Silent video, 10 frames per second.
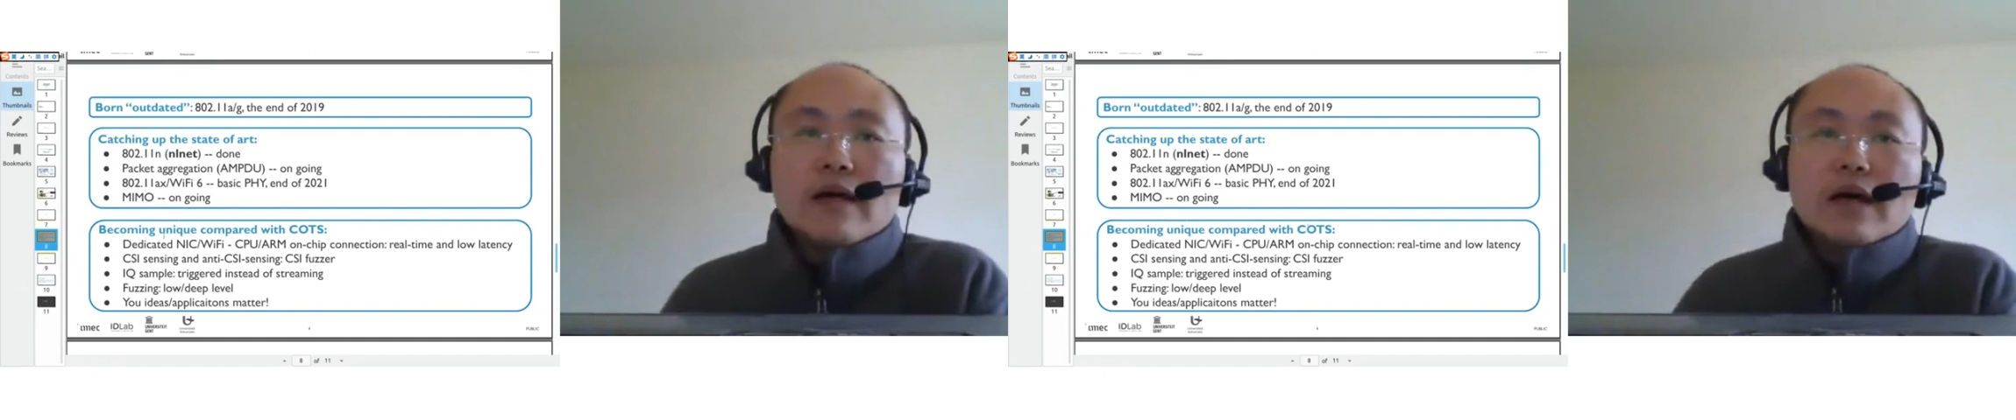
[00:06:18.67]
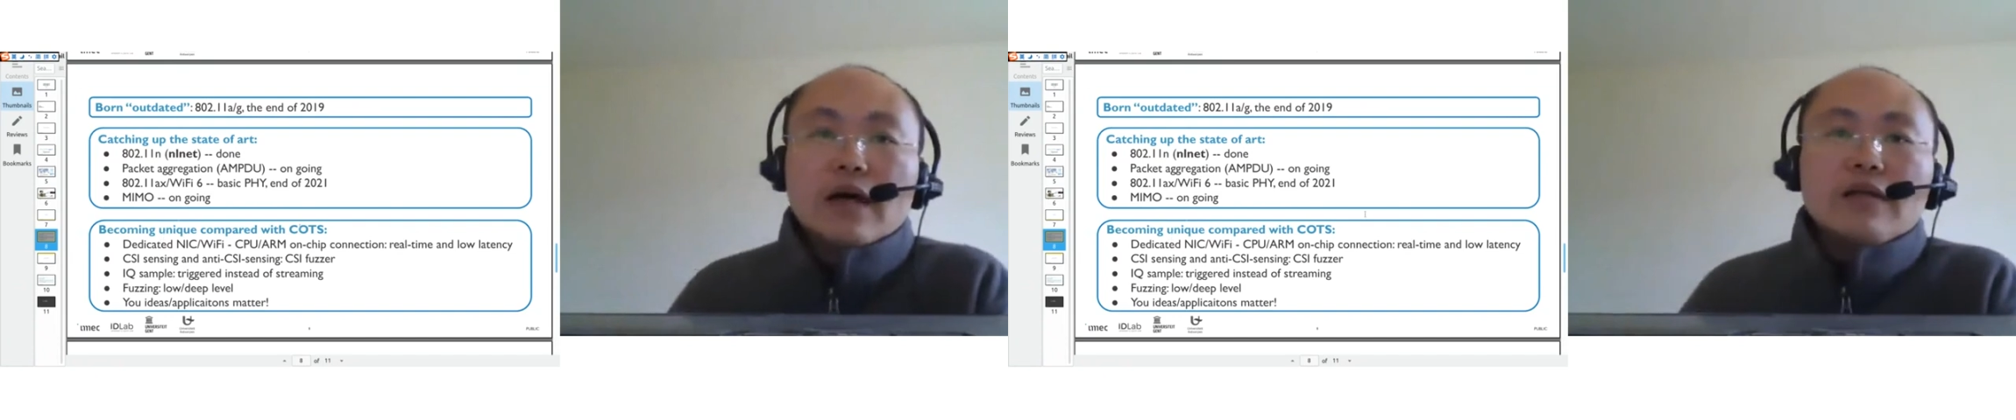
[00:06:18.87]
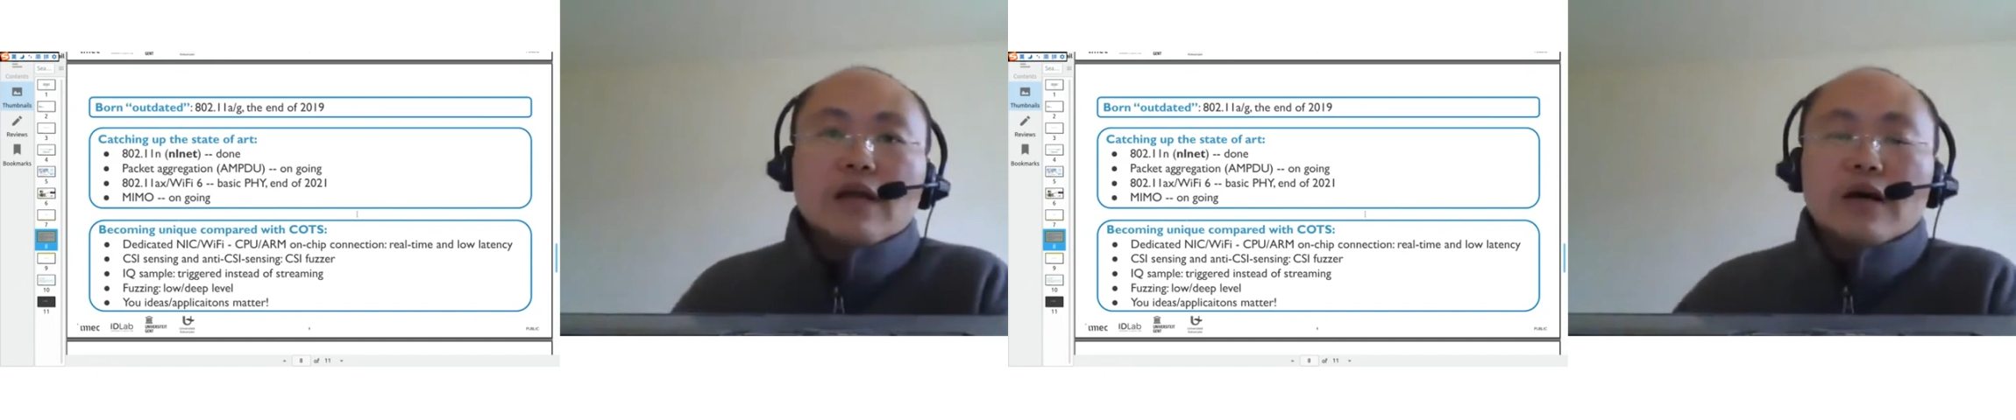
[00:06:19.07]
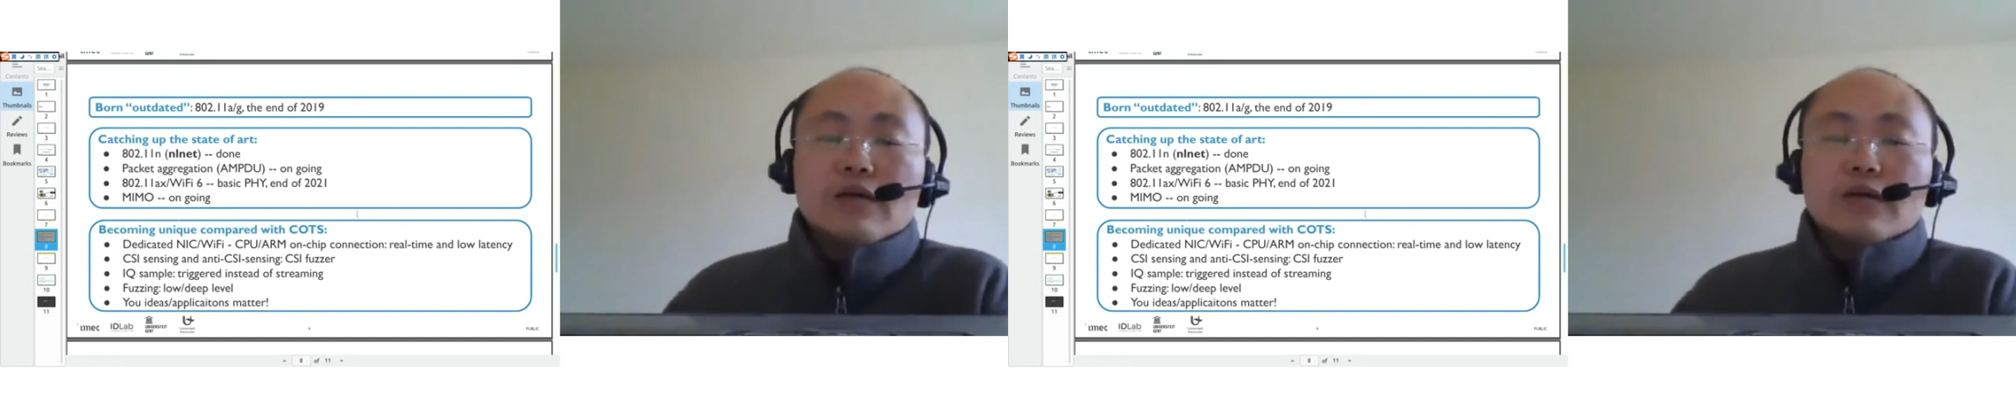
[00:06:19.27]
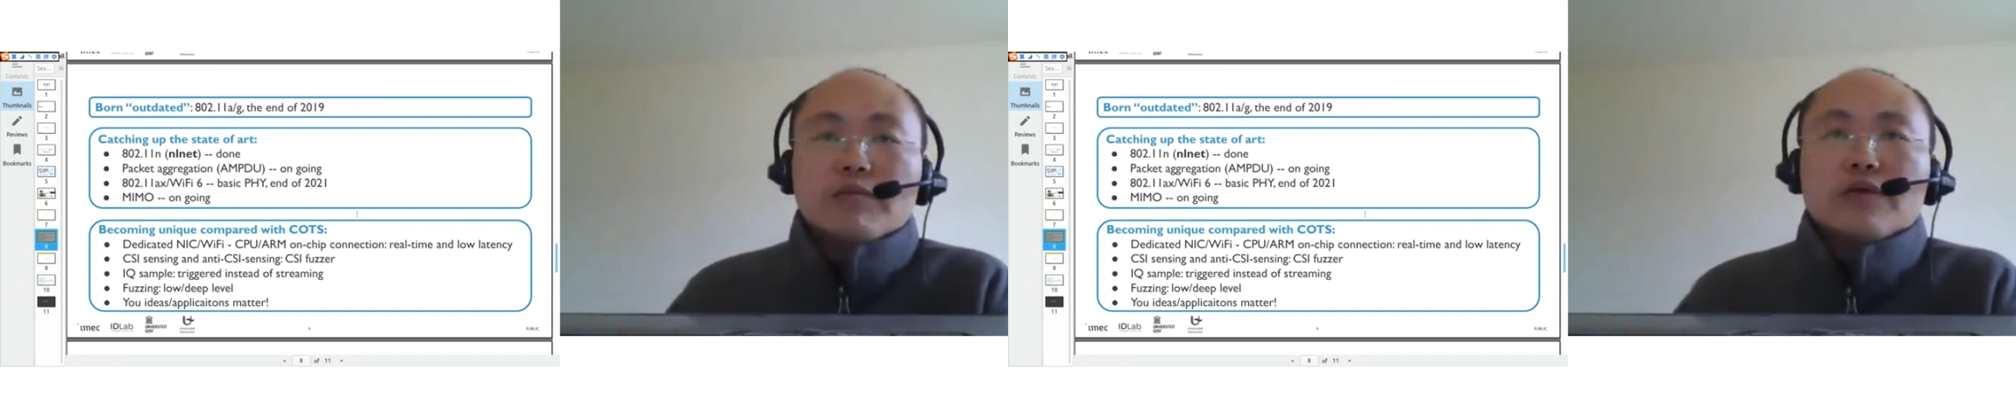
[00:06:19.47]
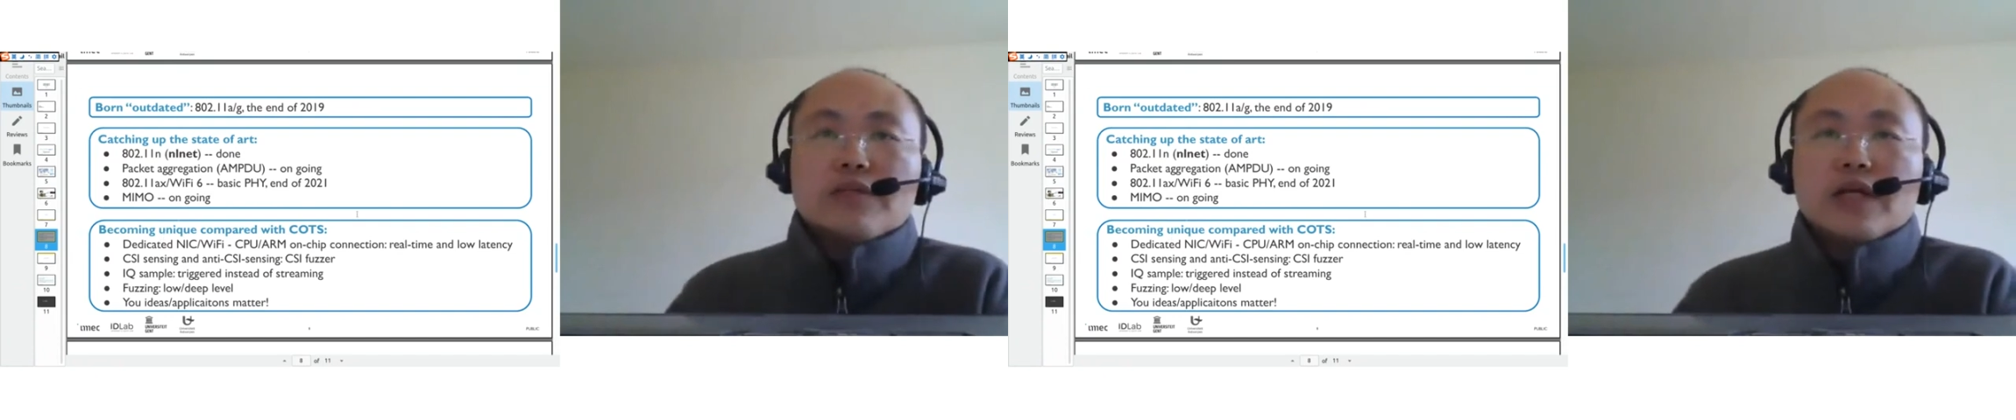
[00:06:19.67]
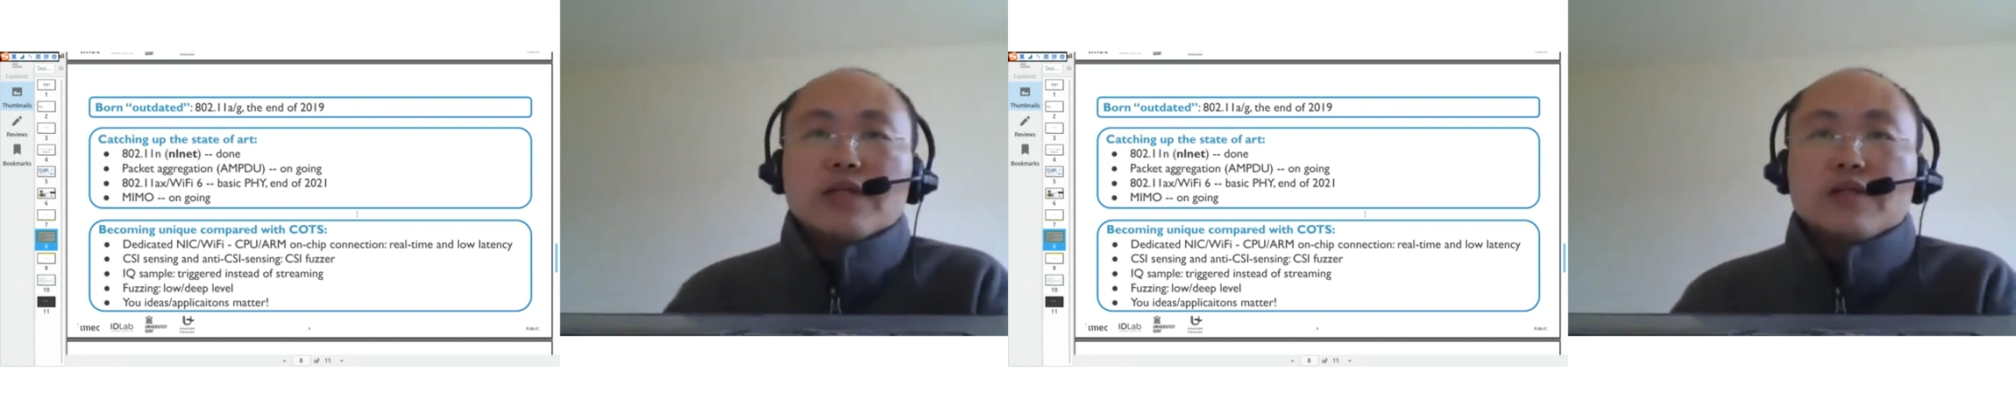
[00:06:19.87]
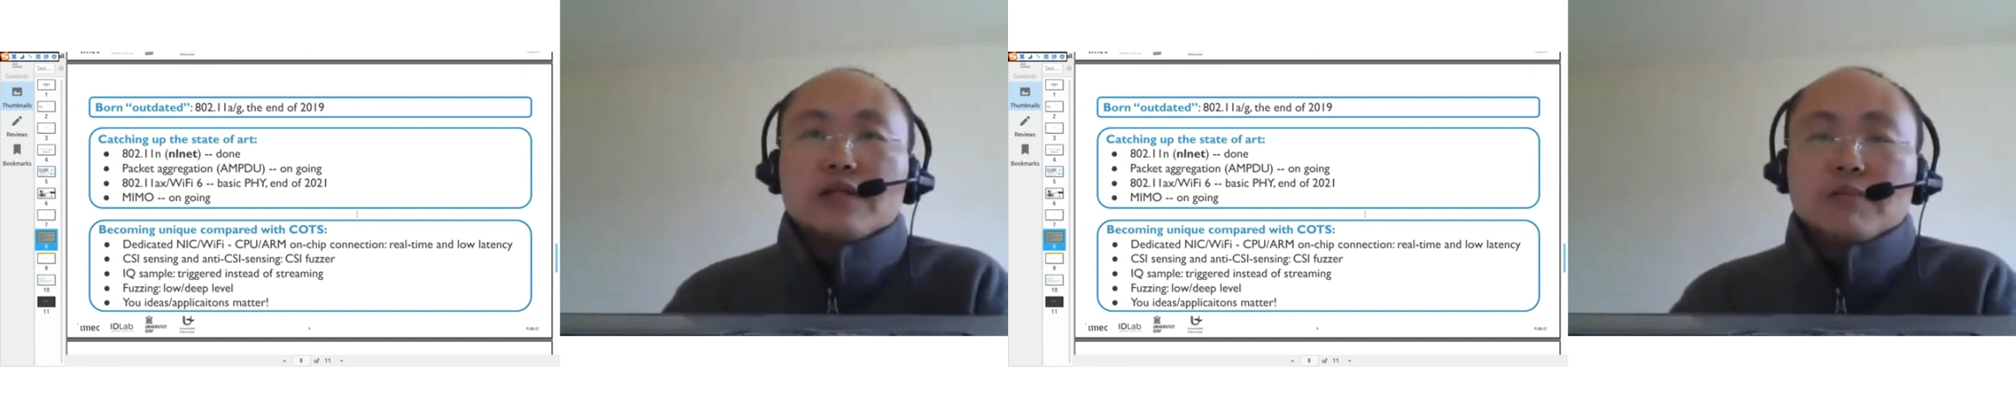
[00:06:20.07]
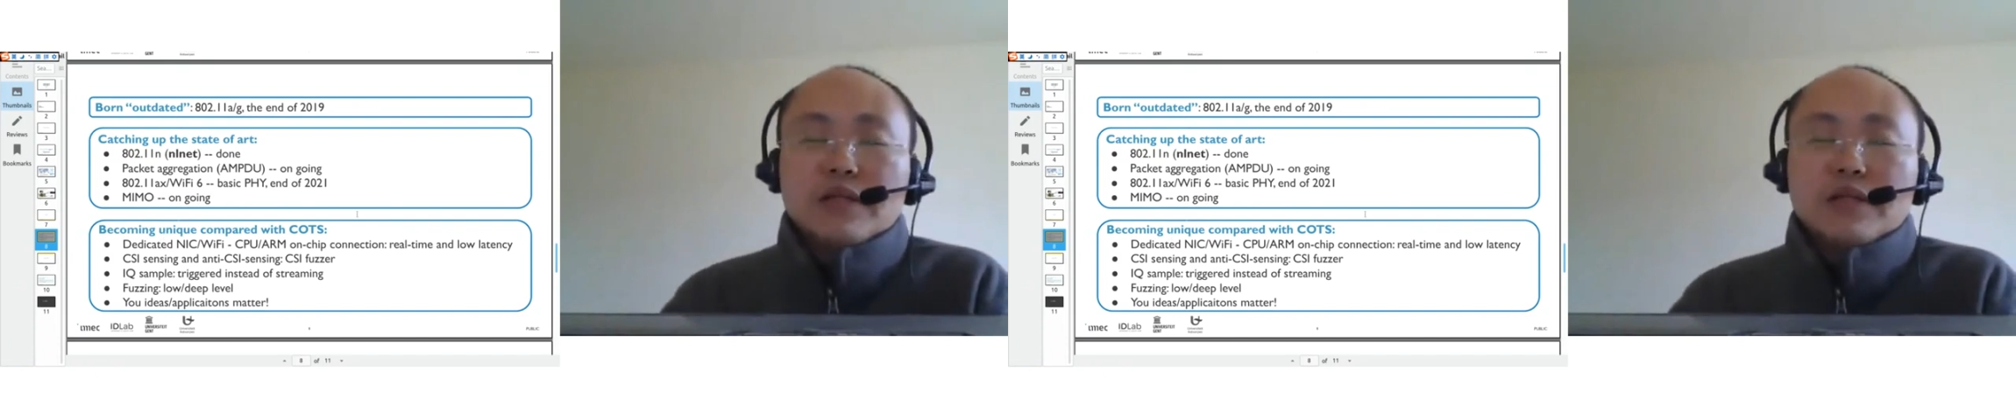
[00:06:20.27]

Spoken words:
And now the project,